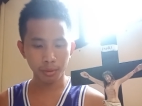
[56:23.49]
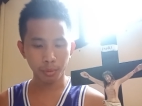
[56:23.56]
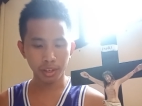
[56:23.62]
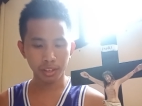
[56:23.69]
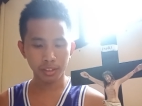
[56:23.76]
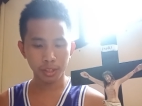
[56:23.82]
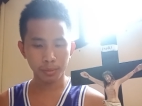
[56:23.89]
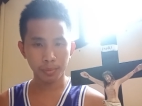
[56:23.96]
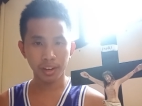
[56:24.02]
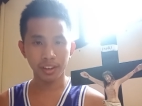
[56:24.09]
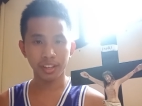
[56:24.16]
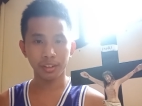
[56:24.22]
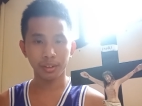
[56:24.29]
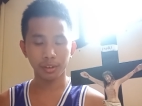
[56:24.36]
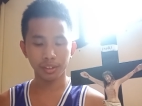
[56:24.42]
Won't you spare
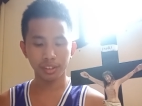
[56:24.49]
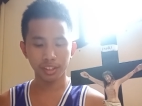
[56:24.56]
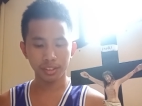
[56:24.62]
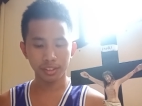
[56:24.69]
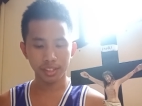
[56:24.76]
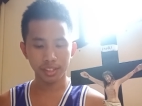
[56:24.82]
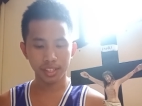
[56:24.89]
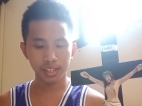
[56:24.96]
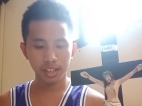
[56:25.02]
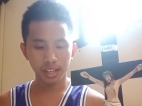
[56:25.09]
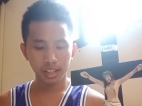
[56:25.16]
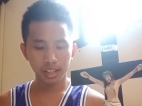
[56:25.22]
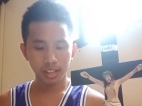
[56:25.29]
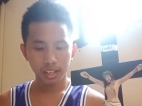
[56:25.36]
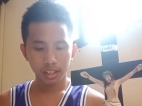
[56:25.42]
in order to
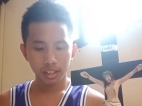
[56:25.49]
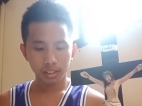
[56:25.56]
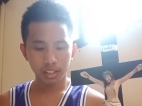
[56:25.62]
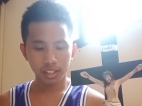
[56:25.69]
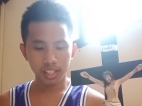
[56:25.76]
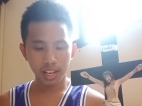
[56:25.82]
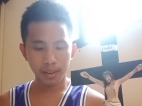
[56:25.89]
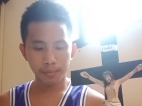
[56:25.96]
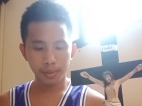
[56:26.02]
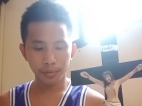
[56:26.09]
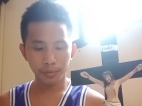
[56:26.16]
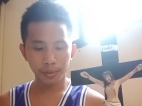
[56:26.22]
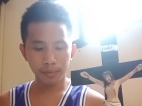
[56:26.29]
save